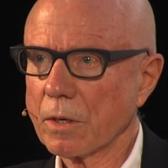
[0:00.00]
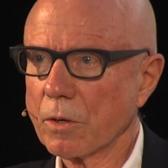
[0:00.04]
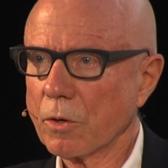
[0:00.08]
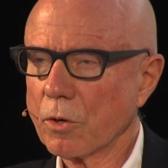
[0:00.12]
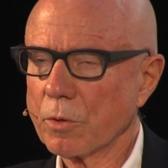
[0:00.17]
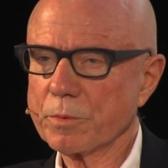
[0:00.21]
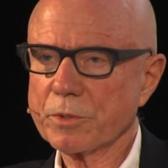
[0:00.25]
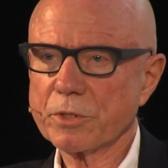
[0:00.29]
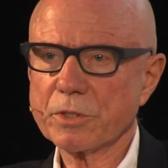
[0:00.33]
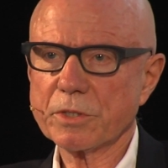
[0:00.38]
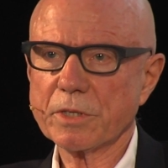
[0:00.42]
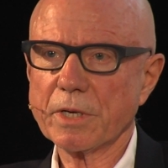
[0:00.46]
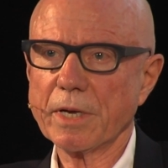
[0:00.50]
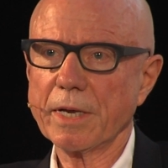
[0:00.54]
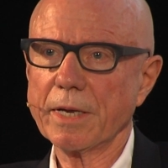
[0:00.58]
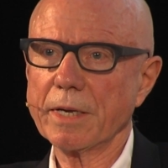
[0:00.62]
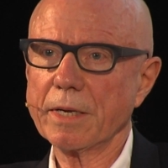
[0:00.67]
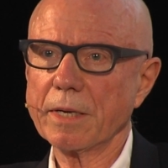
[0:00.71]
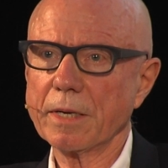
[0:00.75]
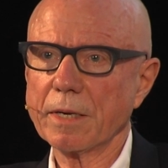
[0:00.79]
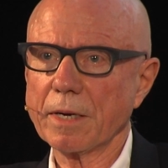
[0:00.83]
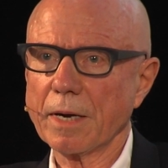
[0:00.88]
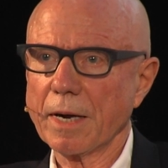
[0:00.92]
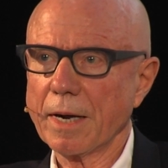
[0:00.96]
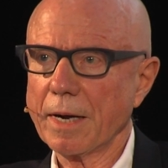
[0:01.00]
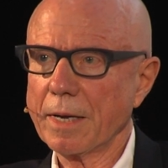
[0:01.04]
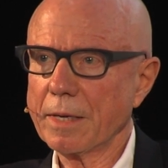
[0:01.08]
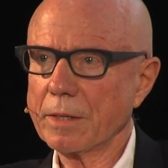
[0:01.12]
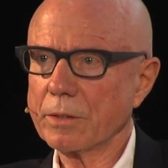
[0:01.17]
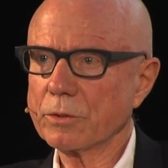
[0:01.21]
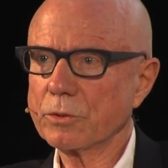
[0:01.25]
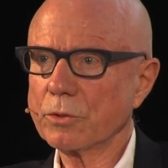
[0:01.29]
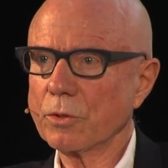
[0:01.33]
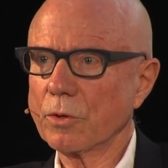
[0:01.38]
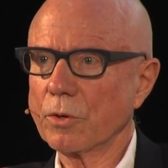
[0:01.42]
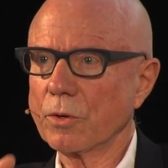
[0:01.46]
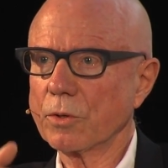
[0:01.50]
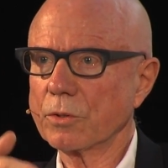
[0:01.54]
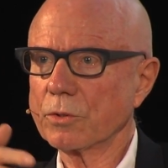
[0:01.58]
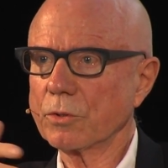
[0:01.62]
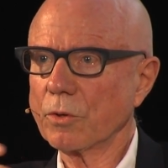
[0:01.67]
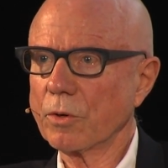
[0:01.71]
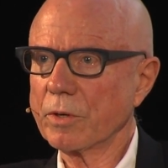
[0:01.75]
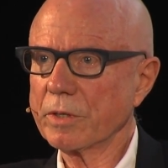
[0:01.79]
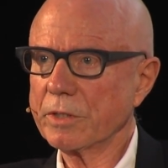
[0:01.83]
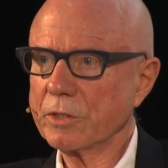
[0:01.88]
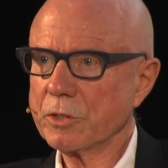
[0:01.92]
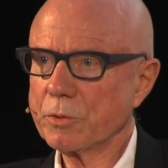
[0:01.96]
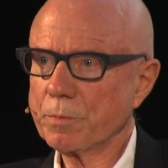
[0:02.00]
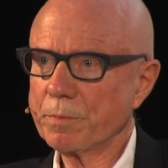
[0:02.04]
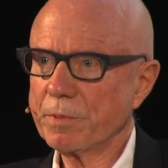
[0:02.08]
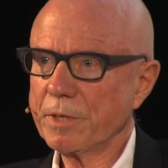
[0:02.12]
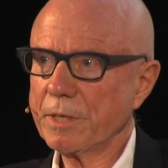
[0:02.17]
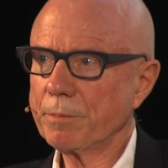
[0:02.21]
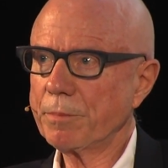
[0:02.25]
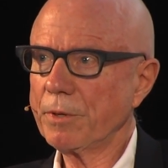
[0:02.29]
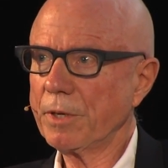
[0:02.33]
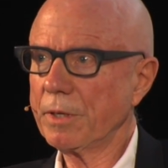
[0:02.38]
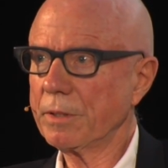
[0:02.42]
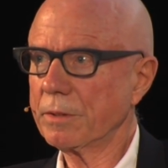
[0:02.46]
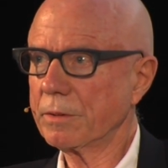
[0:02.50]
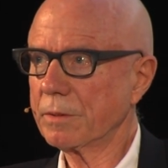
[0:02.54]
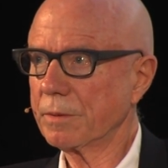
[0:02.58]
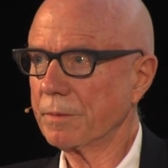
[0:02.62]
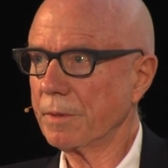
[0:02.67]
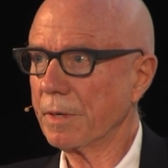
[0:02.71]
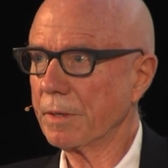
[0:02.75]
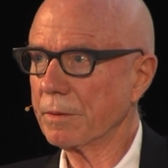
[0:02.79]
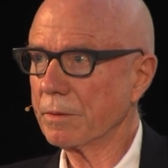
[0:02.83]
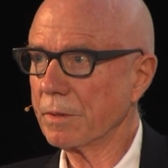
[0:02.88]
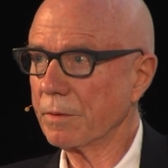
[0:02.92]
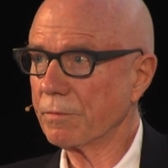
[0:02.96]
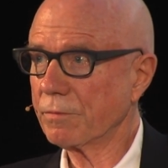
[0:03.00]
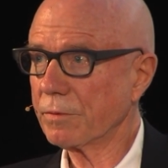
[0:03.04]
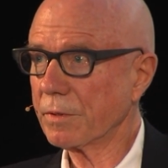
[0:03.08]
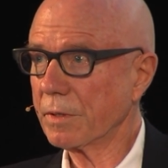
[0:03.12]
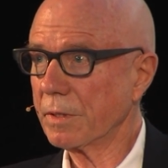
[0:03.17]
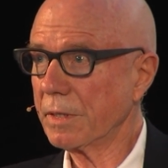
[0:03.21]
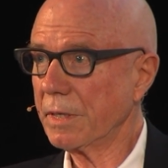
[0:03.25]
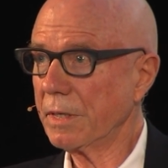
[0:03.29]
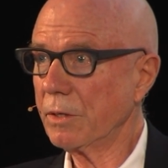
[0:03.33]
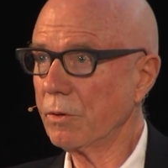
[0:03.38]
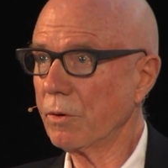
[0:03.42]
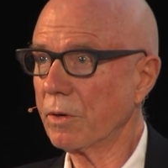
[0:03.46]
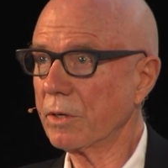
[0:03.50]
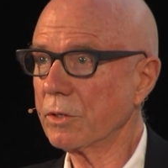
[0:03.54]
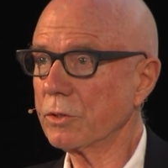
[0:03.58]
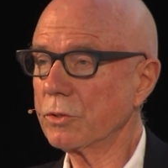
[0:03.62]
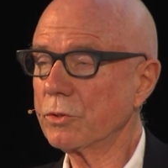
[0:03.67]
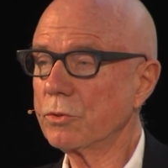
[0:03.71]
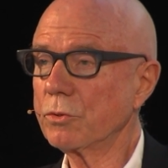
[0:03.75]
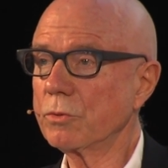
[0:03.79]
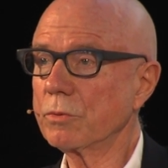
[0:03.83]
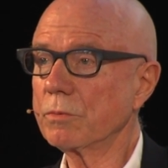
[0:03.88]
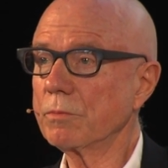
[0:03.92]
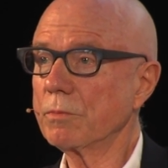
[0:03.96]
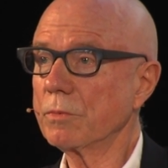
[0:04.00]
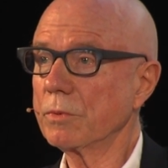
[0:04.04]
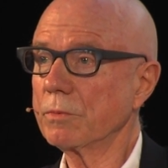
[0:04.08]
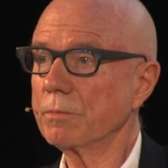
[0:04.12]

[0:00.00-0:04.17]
Corbusier, Alto, and all these people, in order to